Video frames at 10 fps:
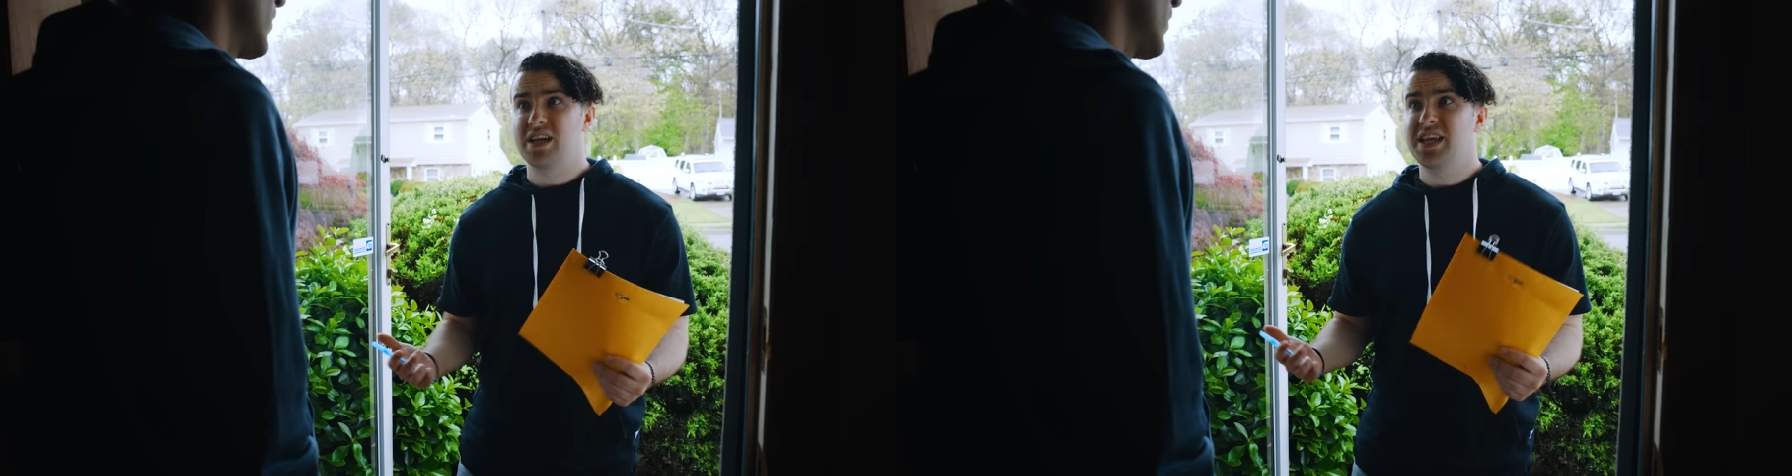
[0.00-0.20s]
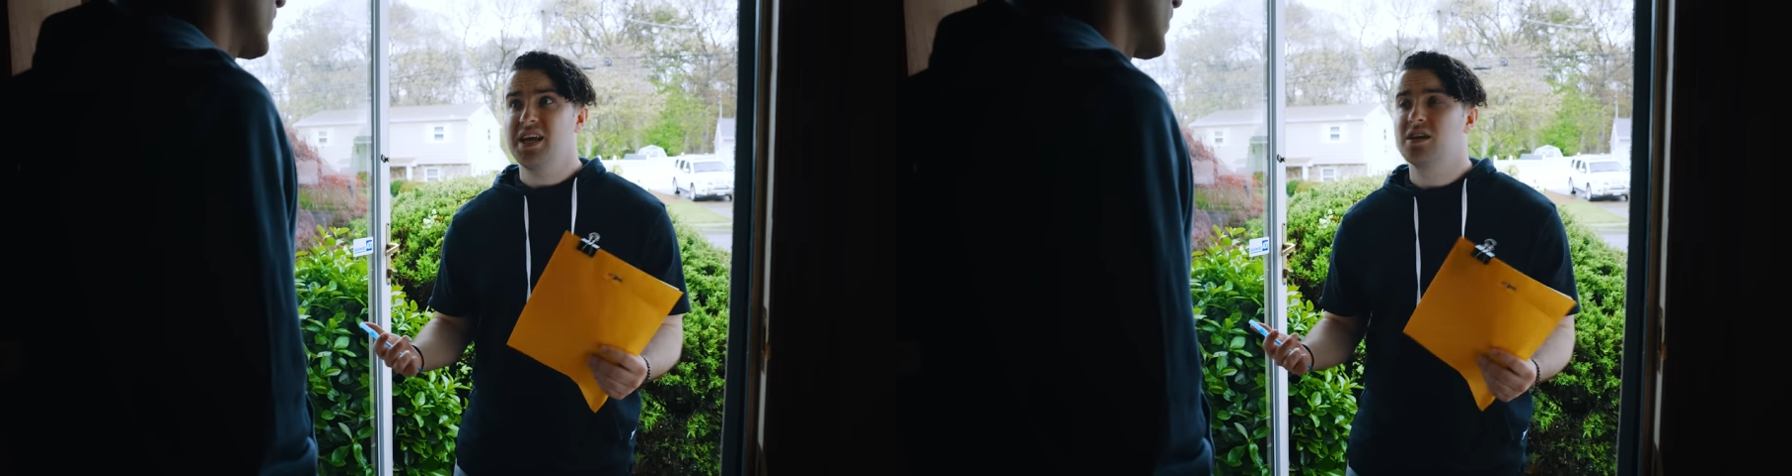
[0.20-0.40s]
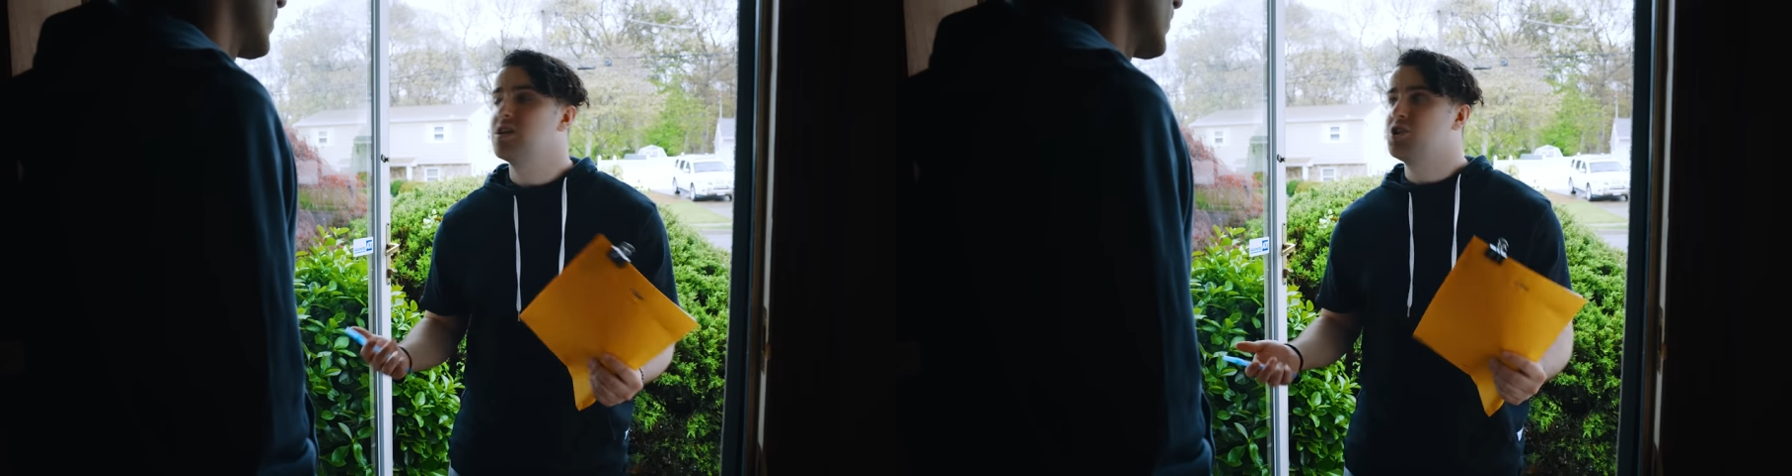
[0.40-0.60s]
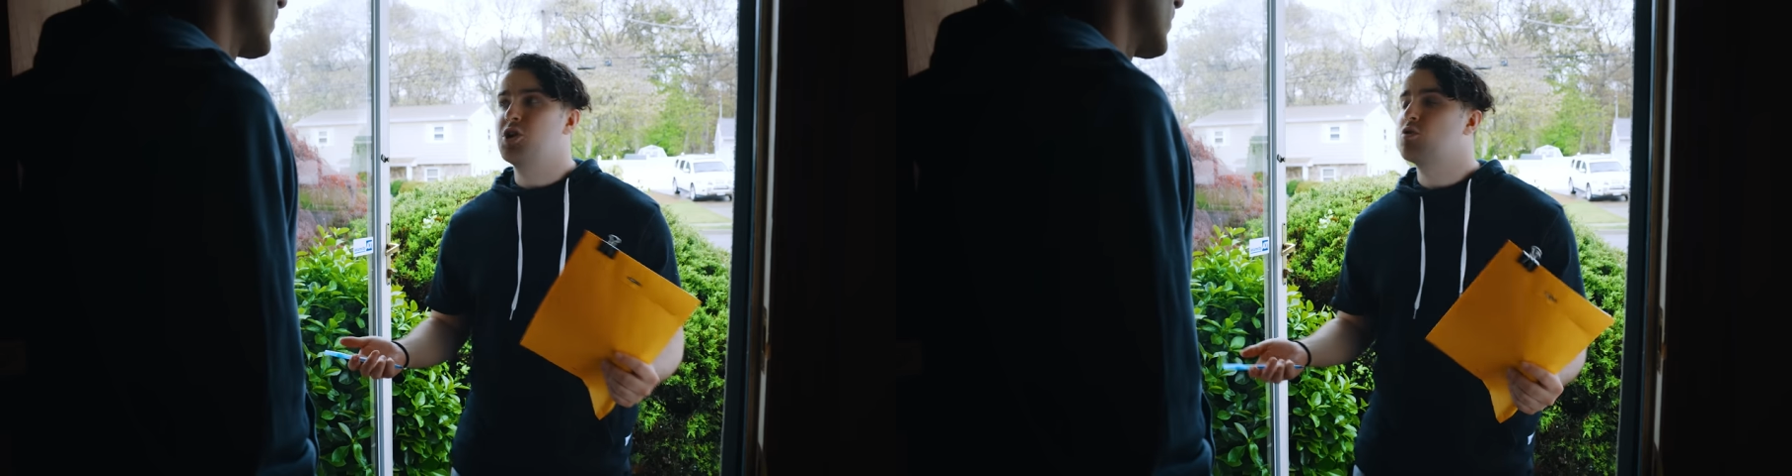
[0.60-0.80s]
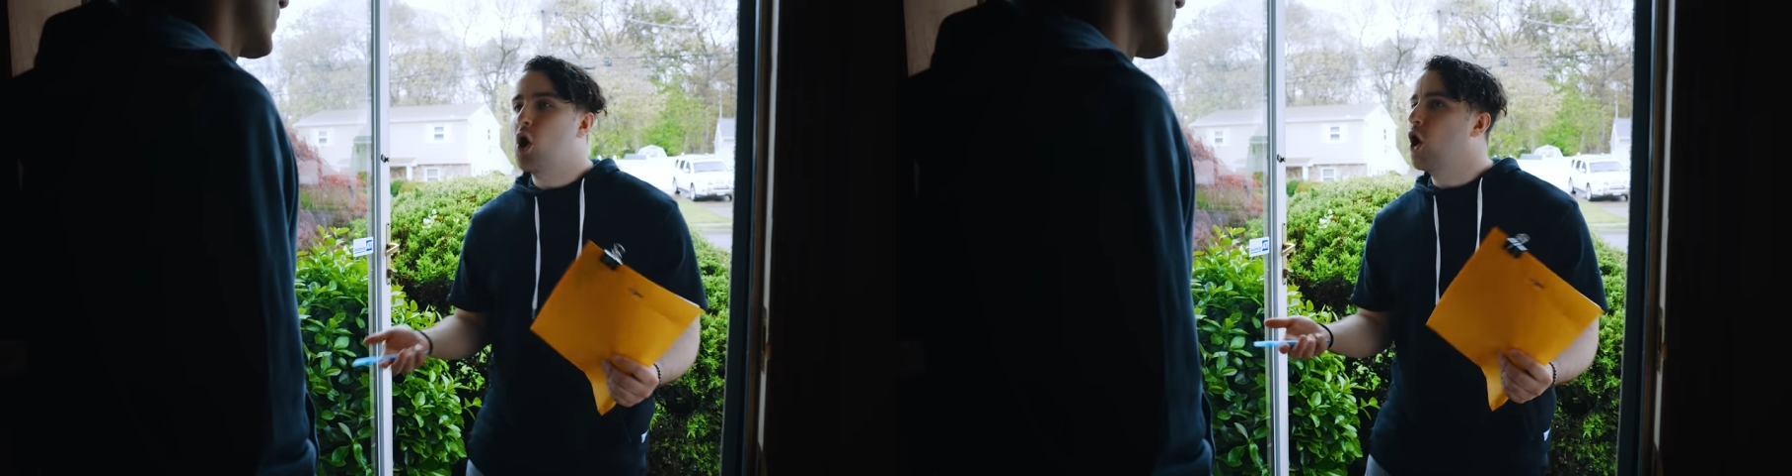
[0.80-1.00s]
Really? You
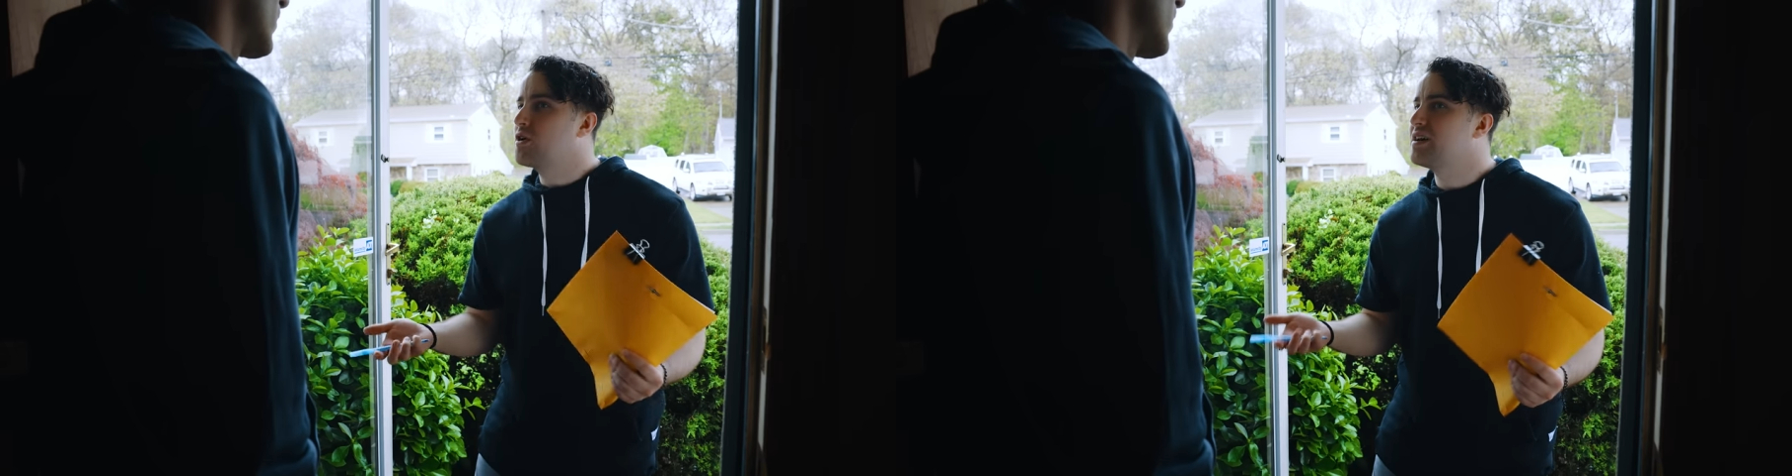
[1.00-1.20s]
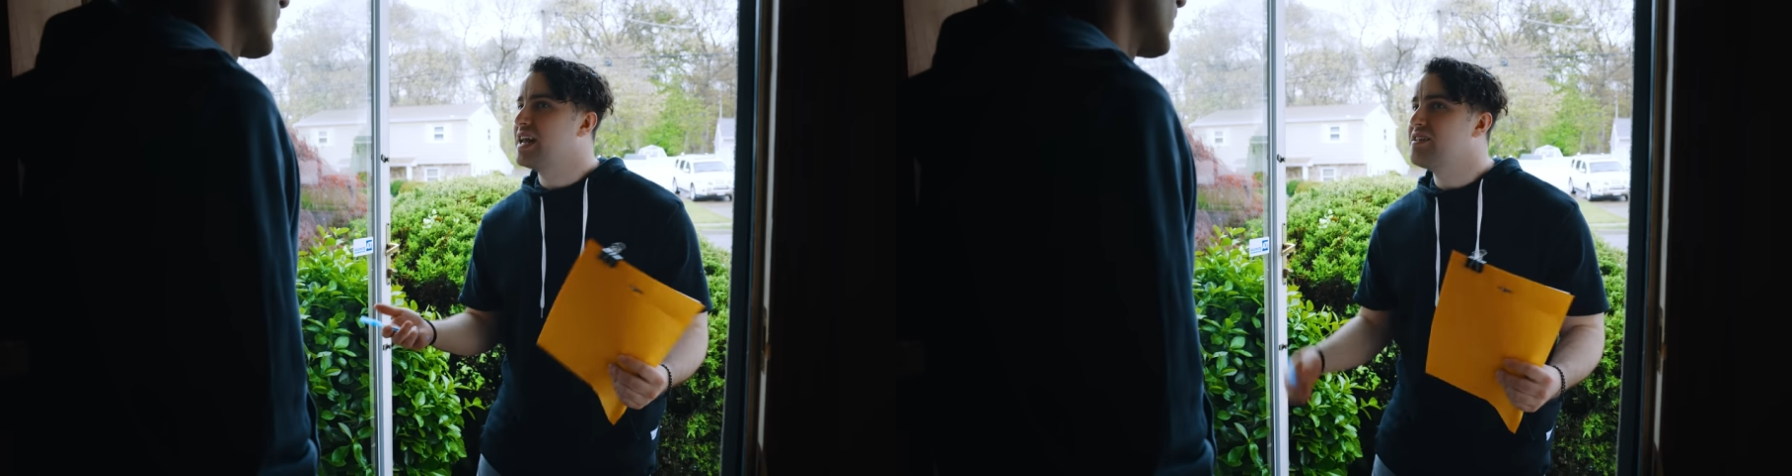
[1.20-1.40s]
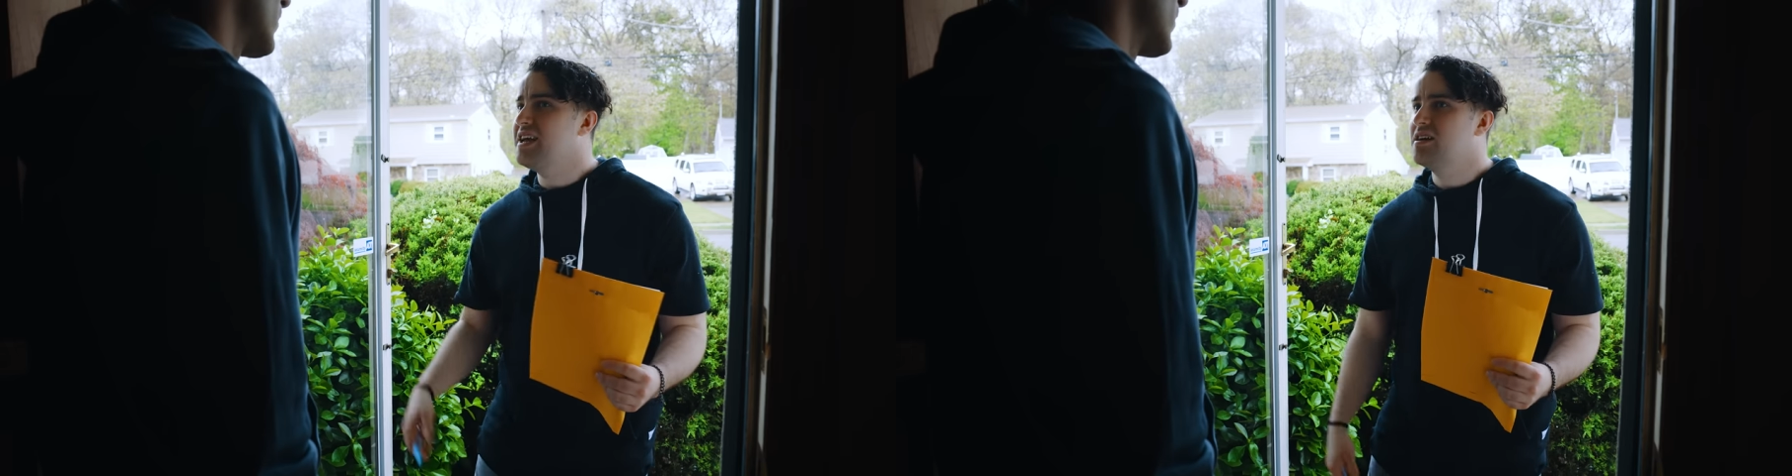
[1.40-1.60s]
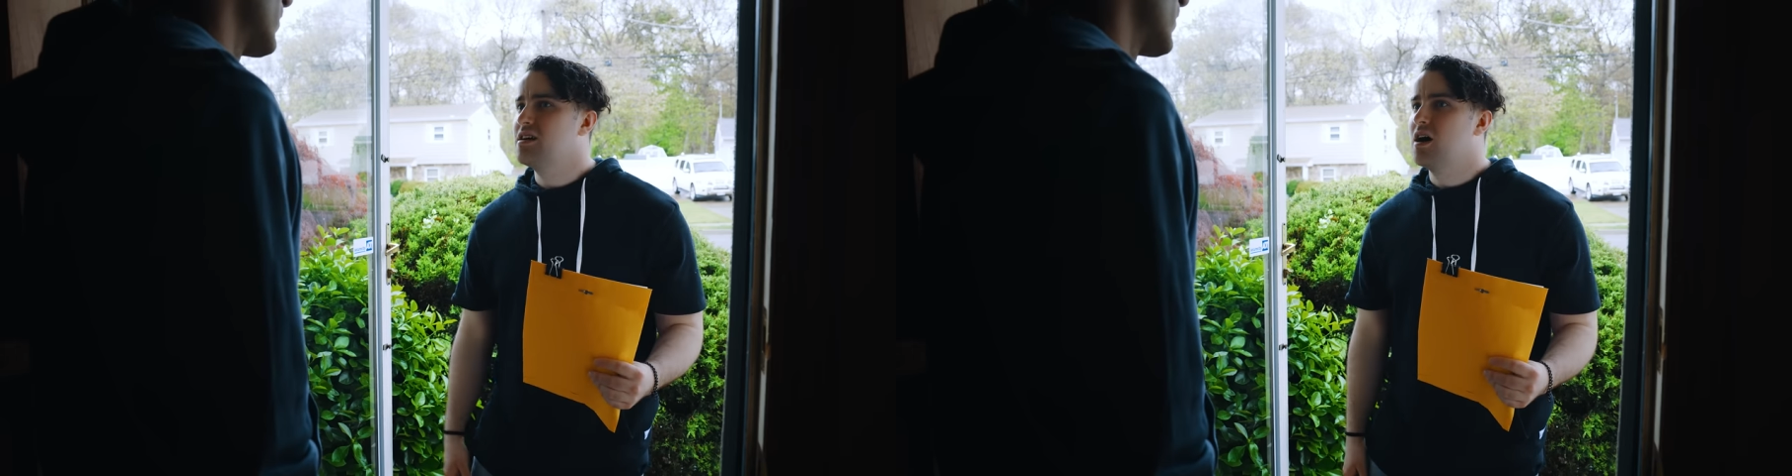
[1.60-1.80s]
know Carl and Ellie?